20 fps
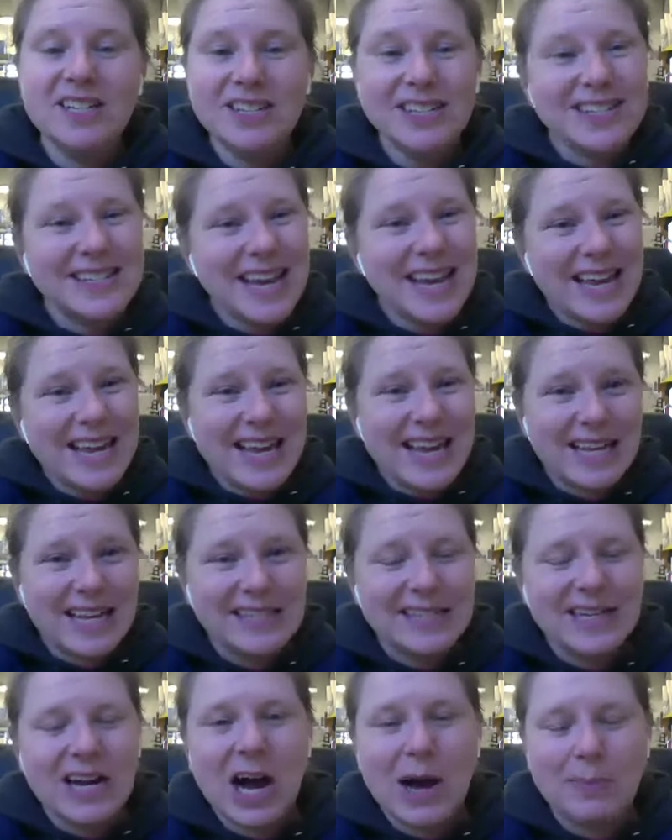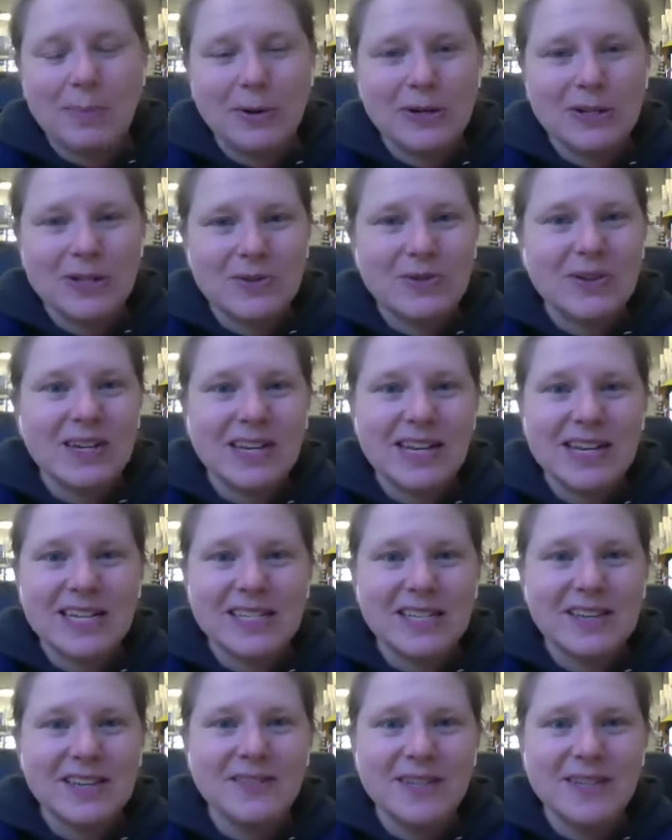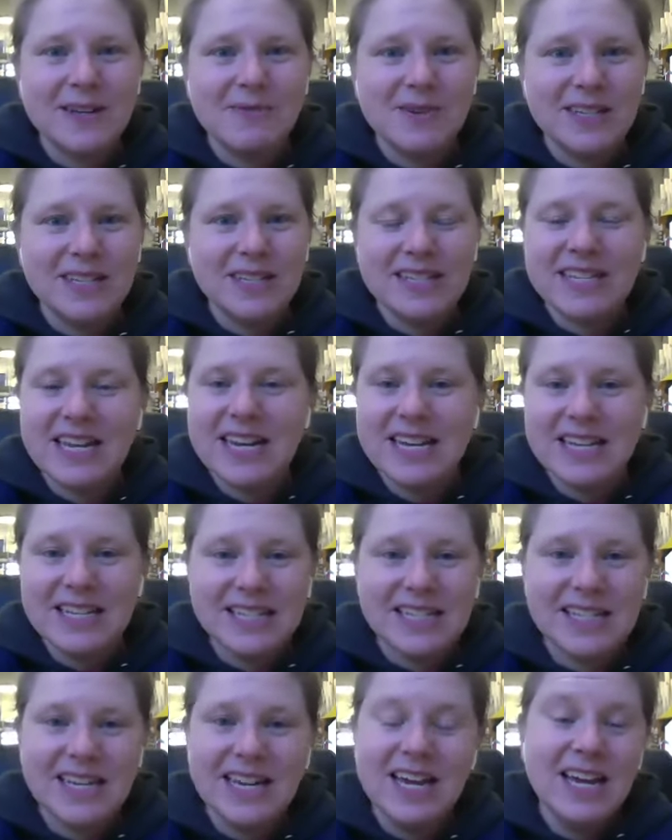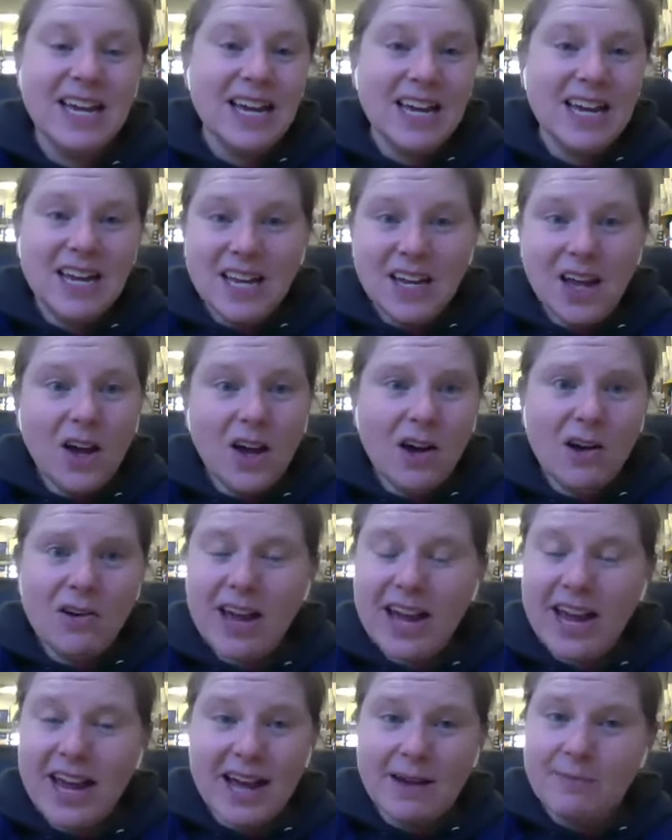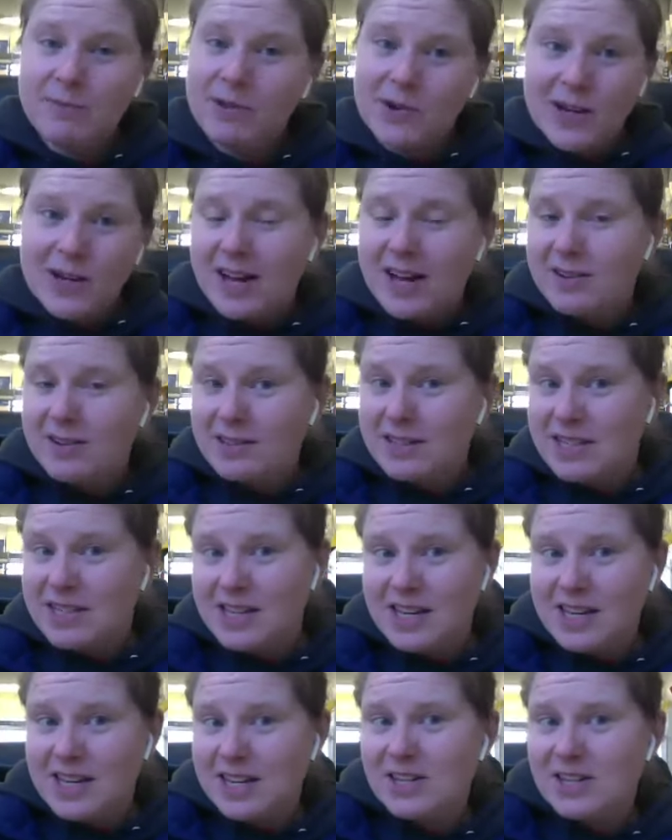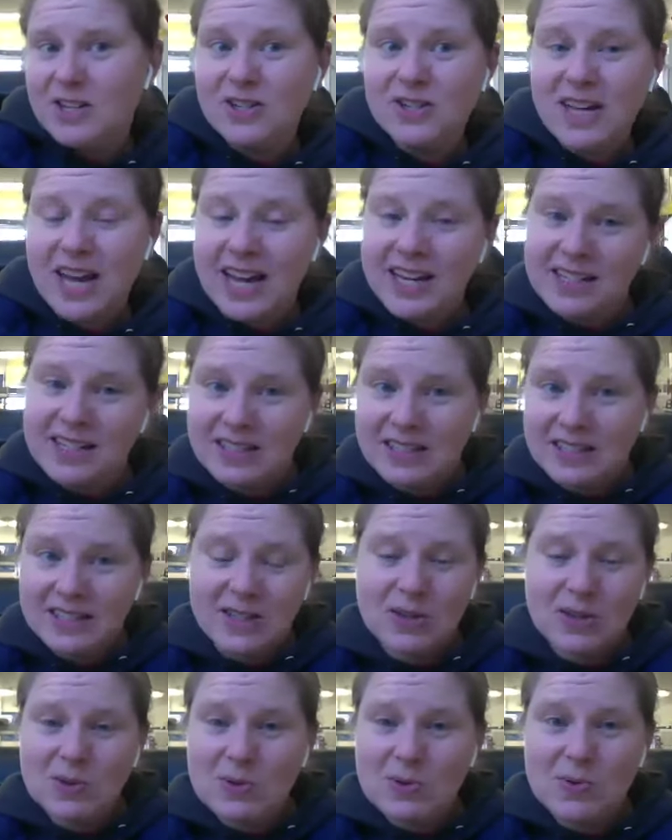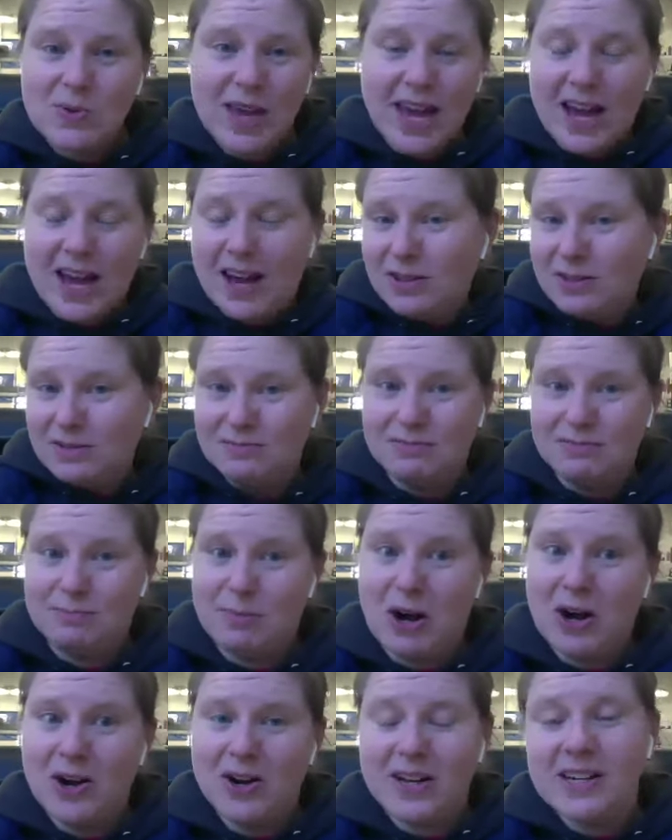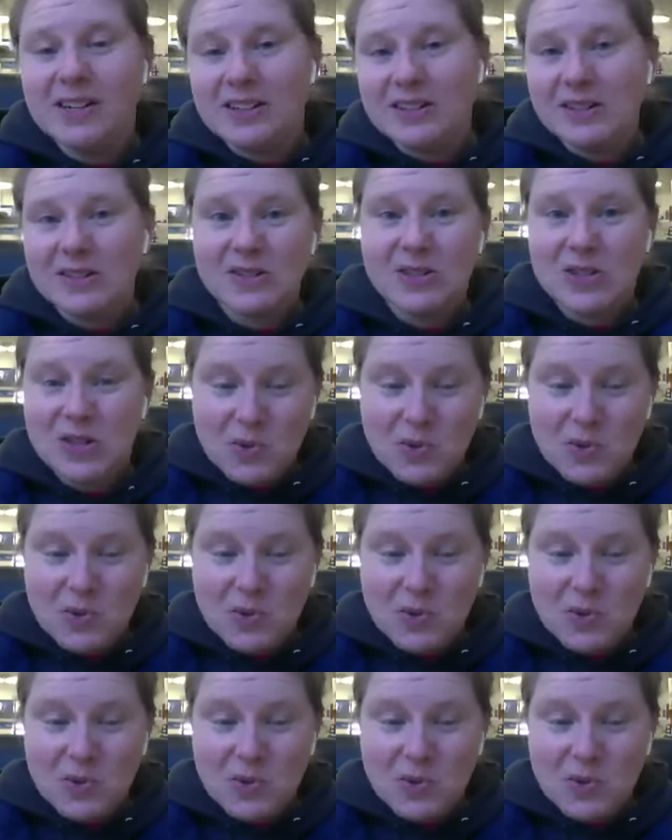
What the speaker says: to just say yes to opportunities. If someone says, oh, hey, I'm going out to the intertidal to count barnacles.